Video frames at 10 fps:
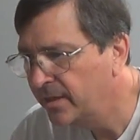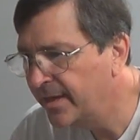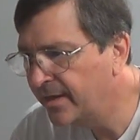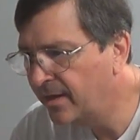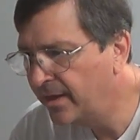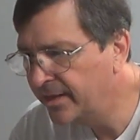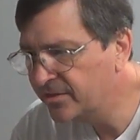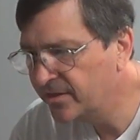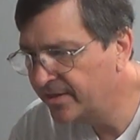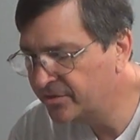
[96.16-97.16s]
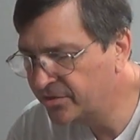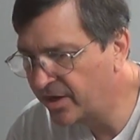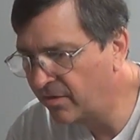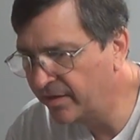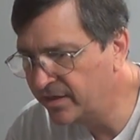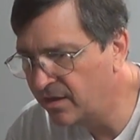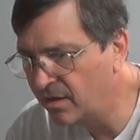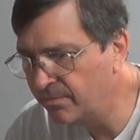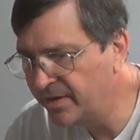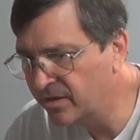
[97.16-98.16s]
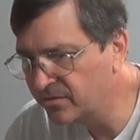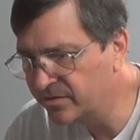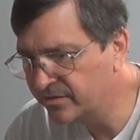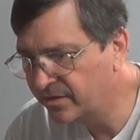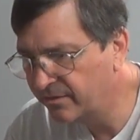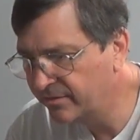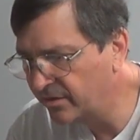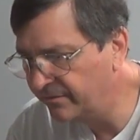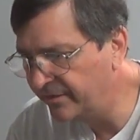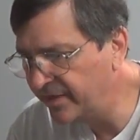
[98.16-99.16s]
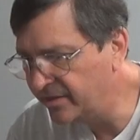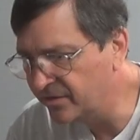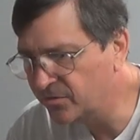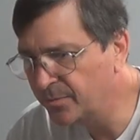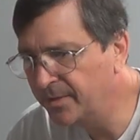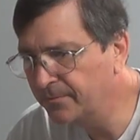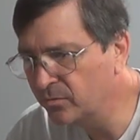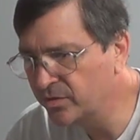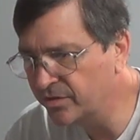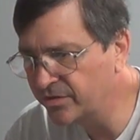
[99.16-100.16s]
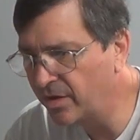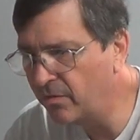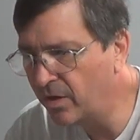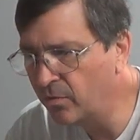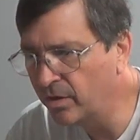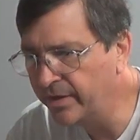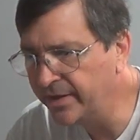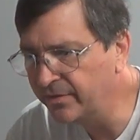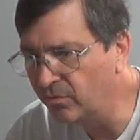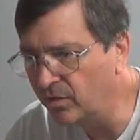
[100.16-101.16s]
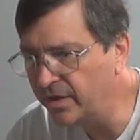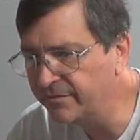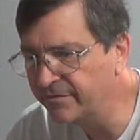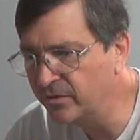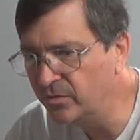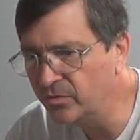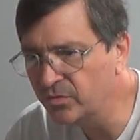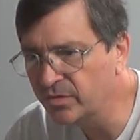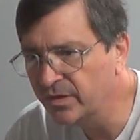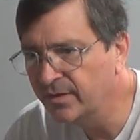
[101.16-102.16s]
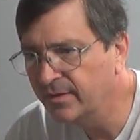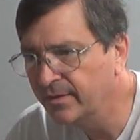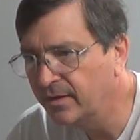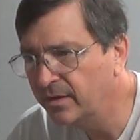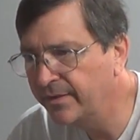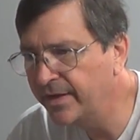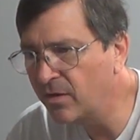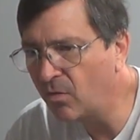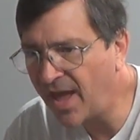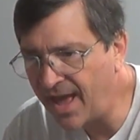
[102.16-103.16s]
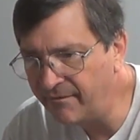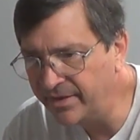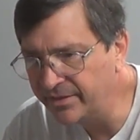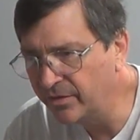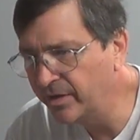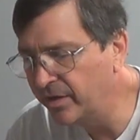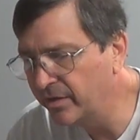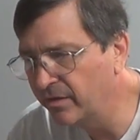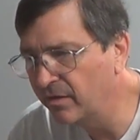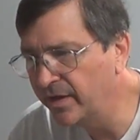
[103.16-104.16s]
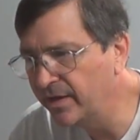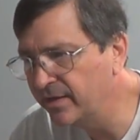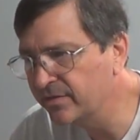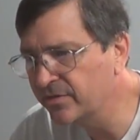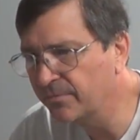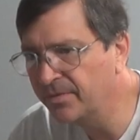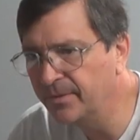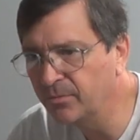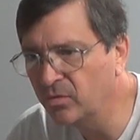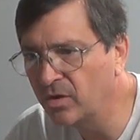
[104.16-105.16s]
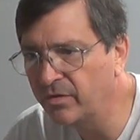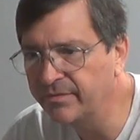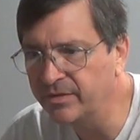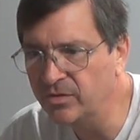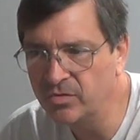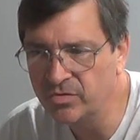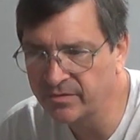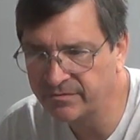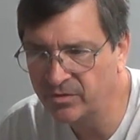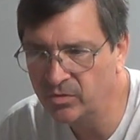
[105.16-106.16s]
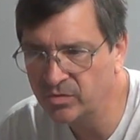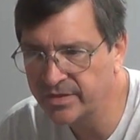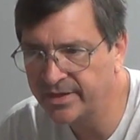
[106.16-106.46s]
Yeah, it's generally done because of convenience. People just don't know where to get the right fuse. They don't have it. They're in a hurry. Some people don't even use a fuse.